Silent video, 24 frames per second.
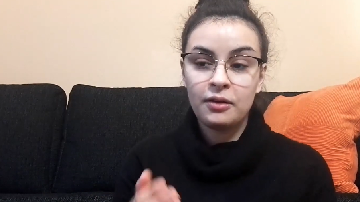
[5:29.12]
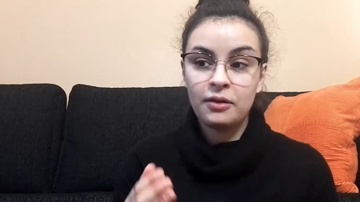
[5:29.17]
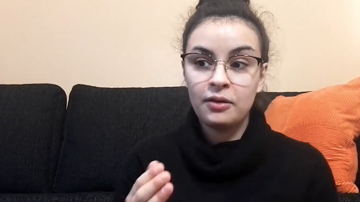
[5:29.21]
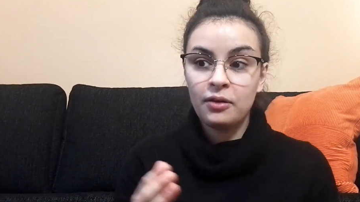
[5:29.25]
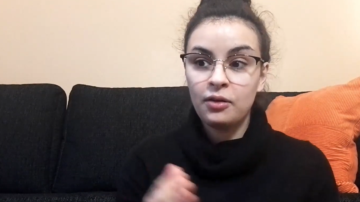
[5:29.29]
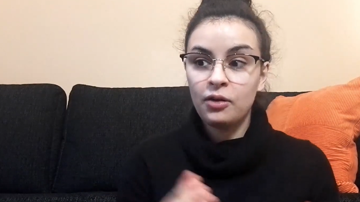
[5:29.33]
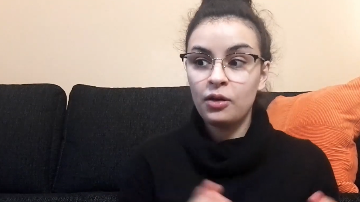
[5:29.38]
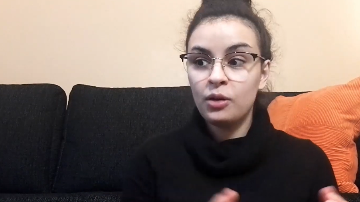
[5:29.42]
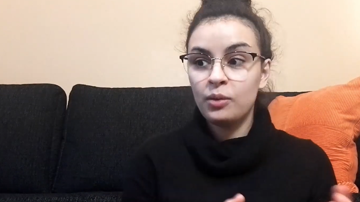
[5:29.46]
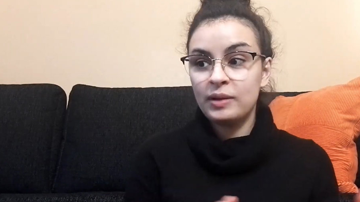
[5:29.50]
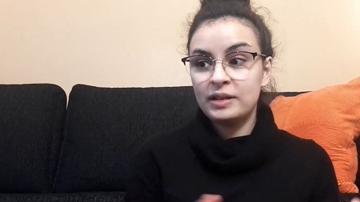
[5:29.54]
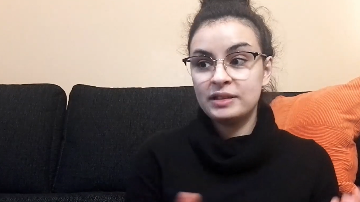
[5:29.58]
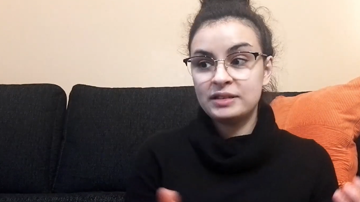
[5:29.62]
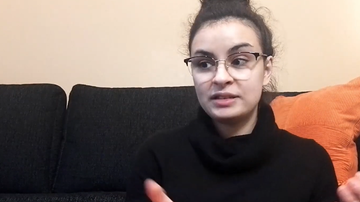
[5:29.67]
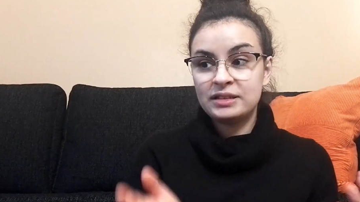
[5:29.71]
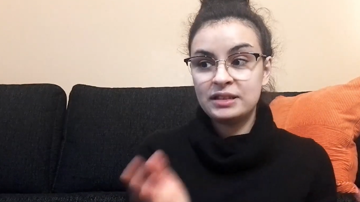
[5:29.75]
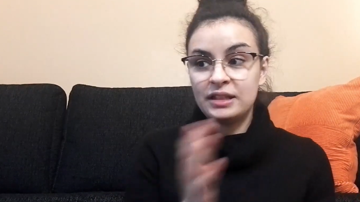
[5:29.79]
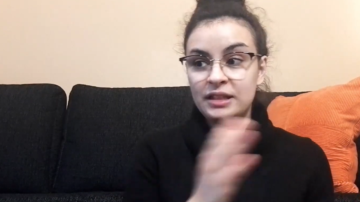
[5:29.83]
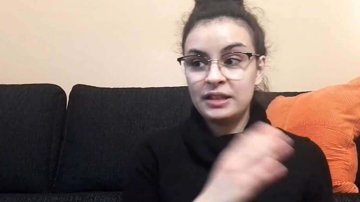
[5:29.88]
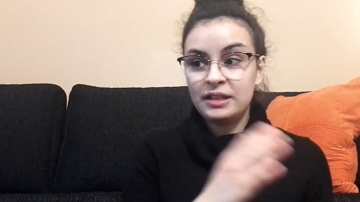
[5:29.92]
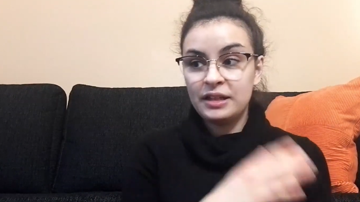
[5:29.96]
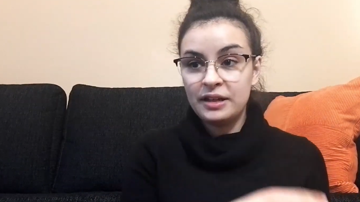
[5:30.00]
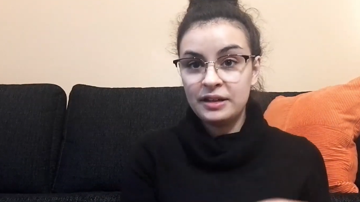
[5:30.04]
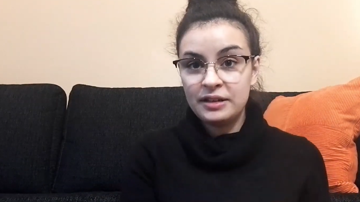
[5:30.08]
always
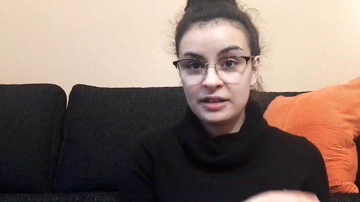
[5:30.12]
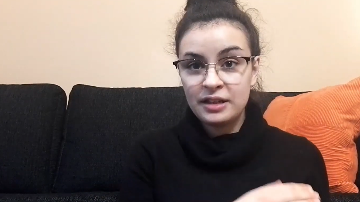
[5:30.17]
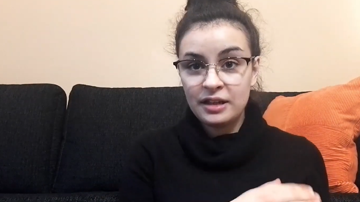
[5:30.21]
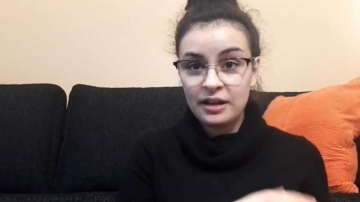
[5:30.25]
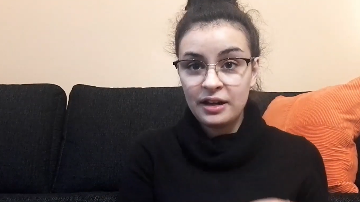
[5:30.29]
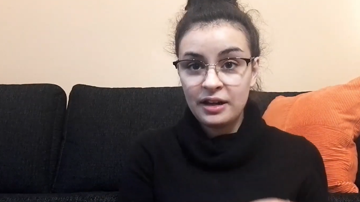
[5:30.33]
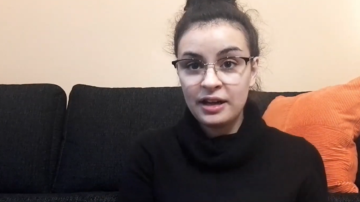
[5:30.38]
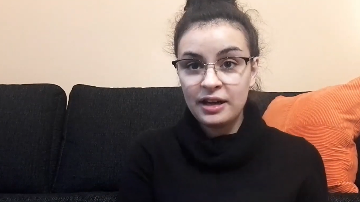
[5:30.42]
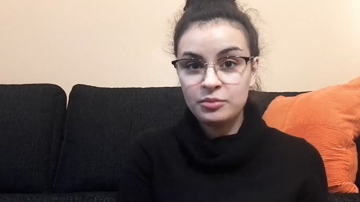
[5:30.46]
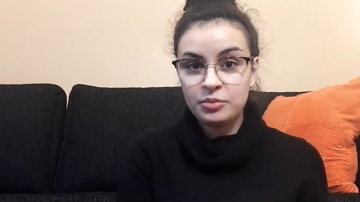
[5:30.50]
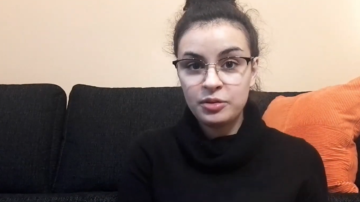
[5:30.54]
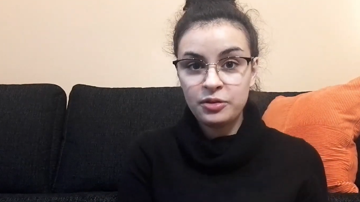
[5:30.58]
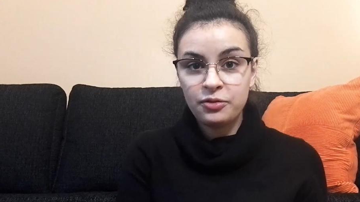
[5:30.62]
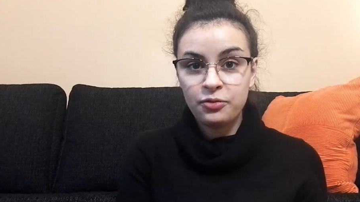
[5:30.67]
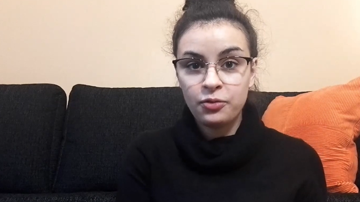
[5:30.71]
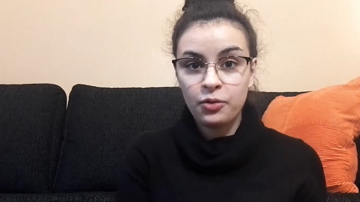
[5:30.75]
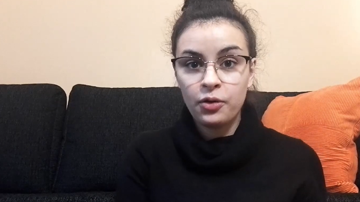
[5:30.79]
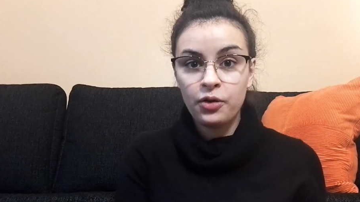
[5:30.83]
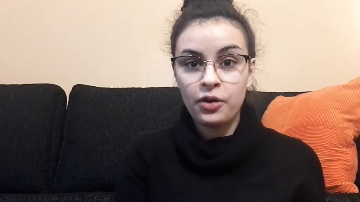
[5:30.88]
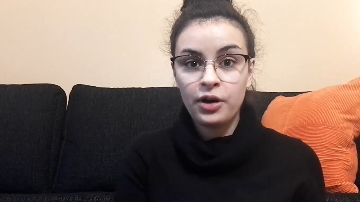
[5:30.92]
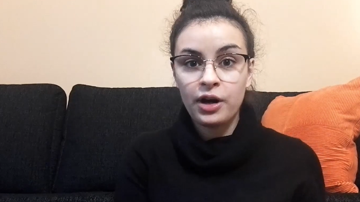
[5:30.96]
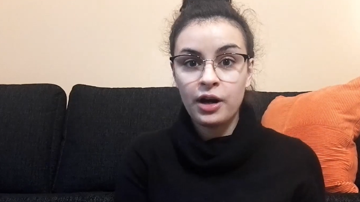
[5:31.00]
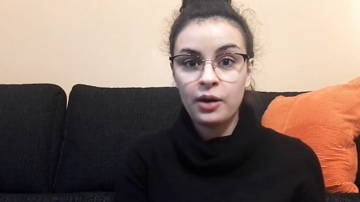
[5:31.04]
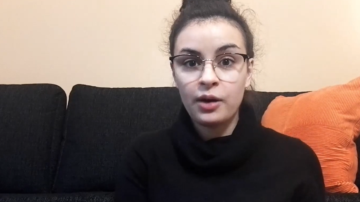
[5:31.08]
the night
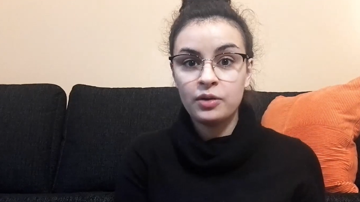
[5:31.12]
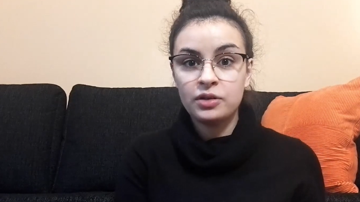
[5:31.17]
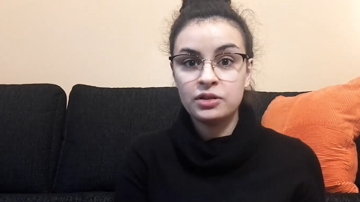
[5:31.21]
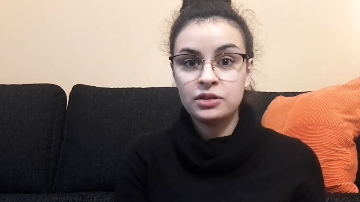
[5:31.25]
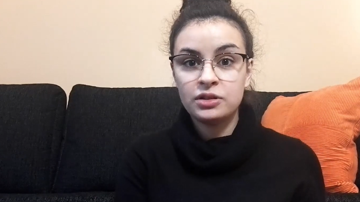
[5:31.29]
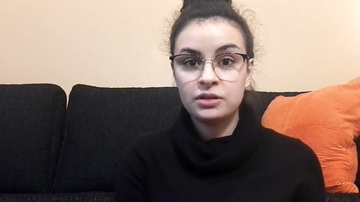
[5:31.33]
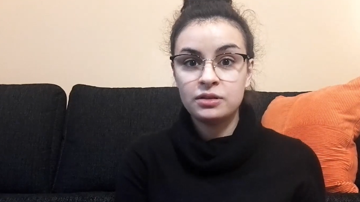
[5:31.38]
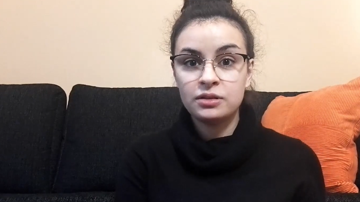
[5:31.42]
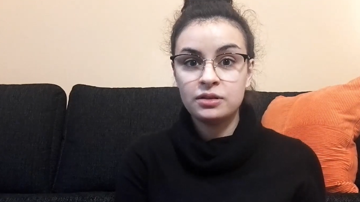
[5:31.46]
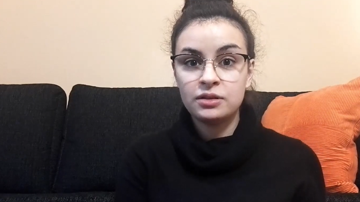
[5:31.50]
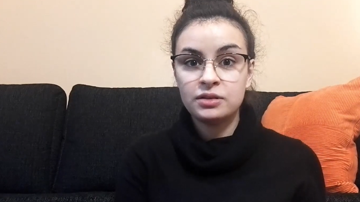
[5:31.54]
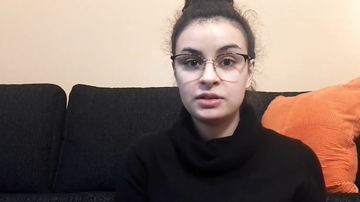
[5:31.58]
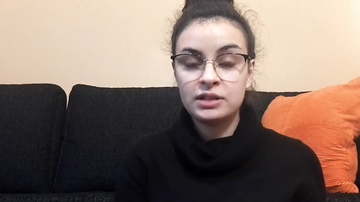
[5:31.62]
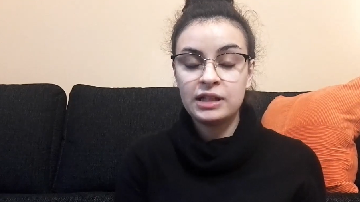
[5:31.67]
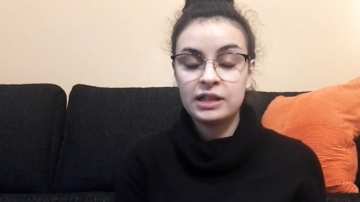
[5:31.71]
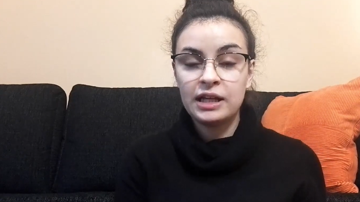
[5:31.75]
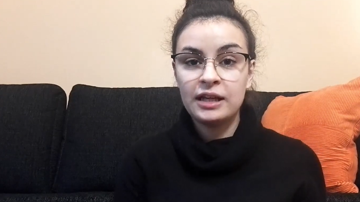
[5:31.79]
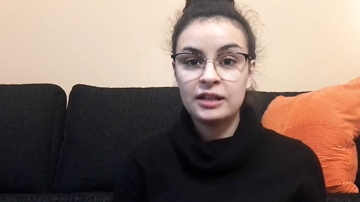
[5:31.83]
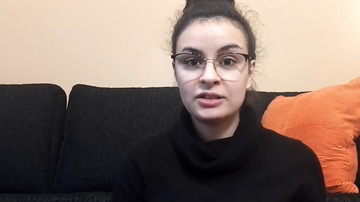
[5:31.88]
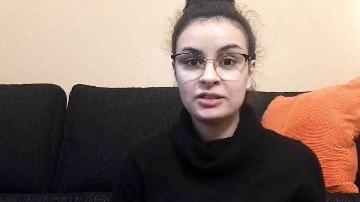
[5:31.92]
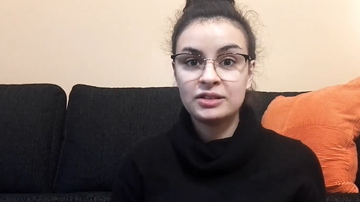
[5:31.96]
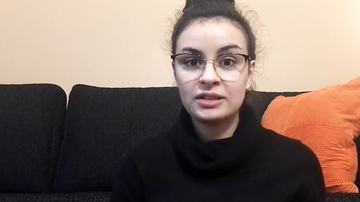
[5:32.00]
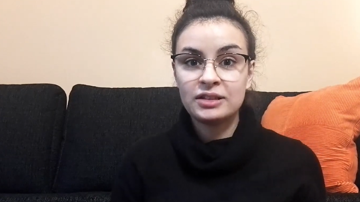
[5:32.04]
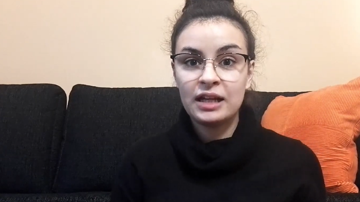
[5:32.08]
before, I was
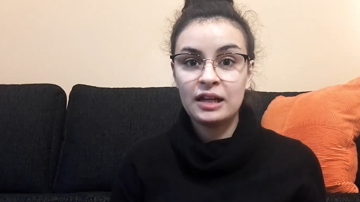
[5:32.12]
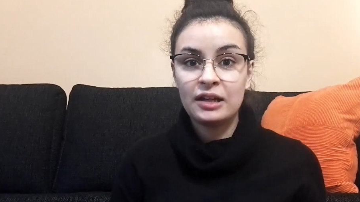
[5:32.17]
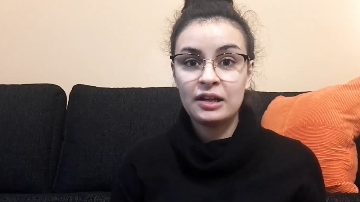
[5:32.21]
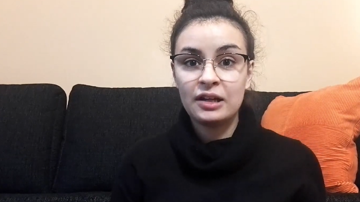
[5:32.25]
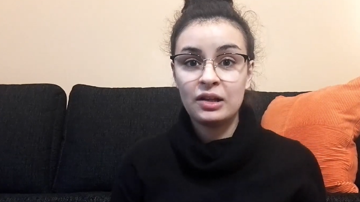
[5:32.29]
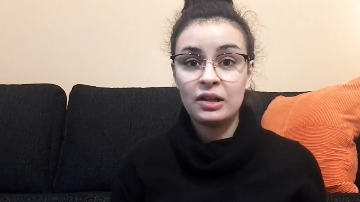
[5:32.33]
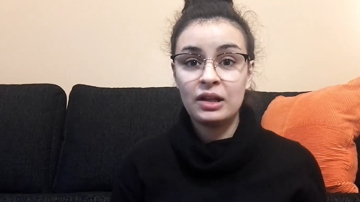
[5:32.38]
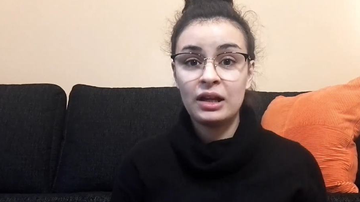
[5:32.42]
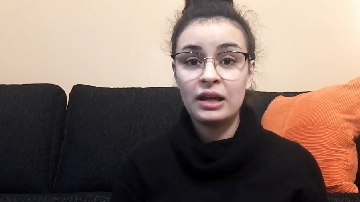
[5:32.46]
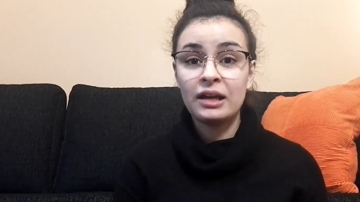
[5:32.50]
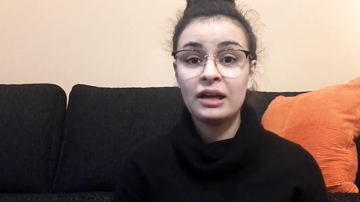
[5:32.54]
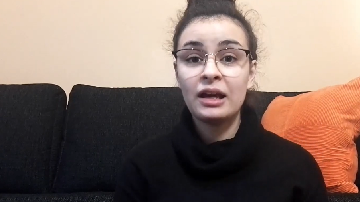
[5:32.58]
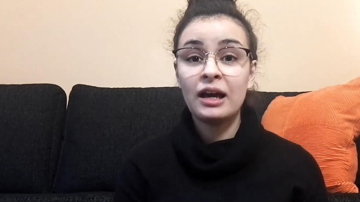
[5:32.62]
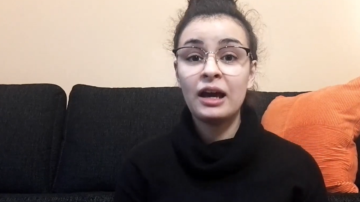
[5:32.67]
saying to Daniel, like,